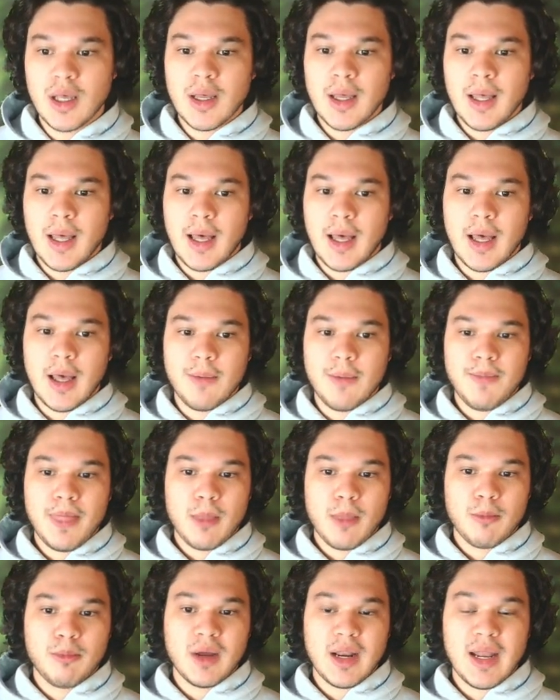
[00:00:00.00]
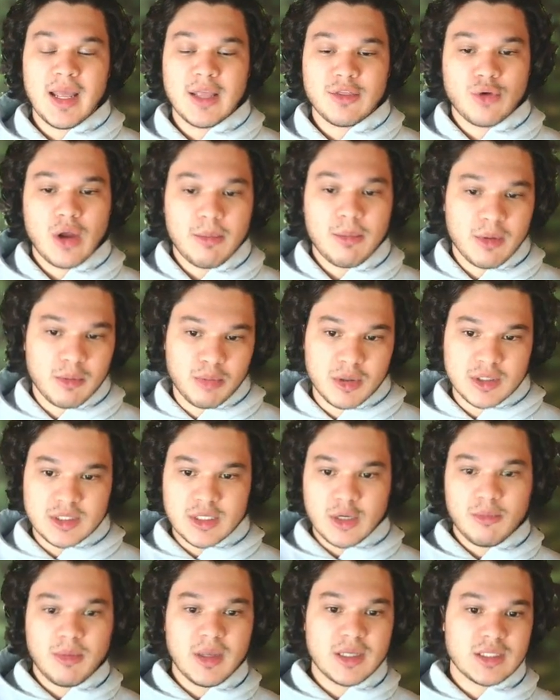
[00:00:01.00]
but Anthropic puts
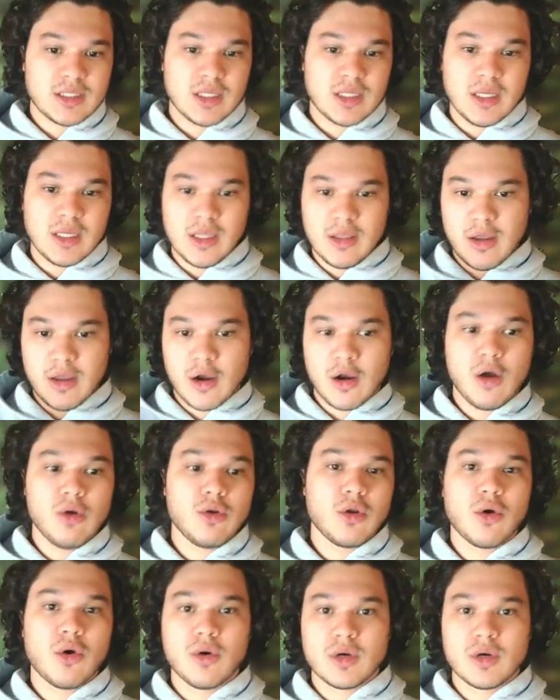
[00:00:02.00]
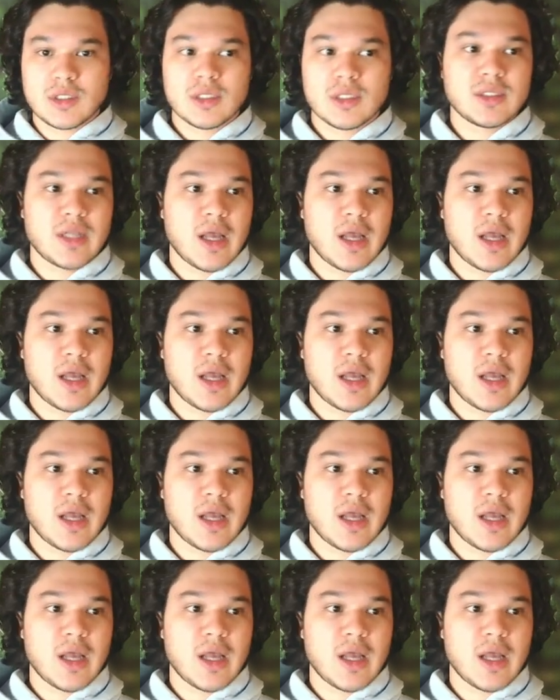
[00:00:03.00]
out basically their own courses.